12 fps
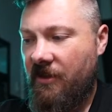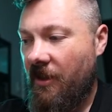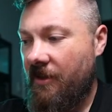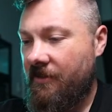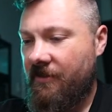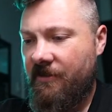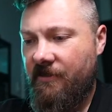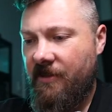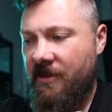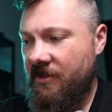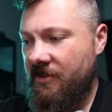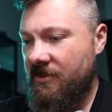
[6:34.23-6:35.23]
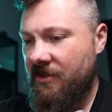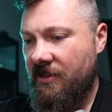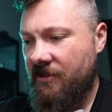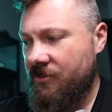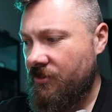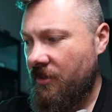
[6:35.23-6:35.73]
I think this is an
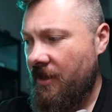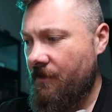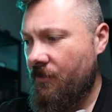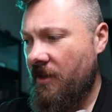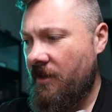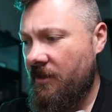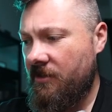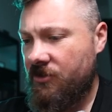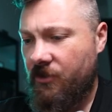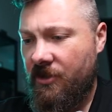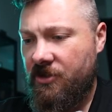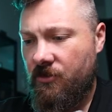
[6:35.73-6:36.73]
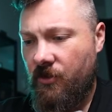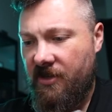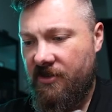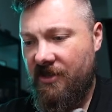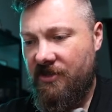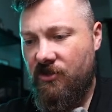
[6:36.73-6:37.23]
illustration
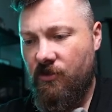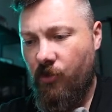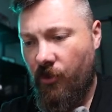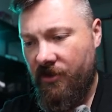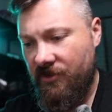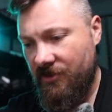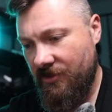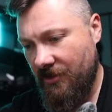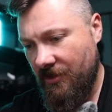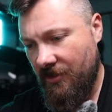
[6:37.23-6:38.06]
rare, so that's 2 points.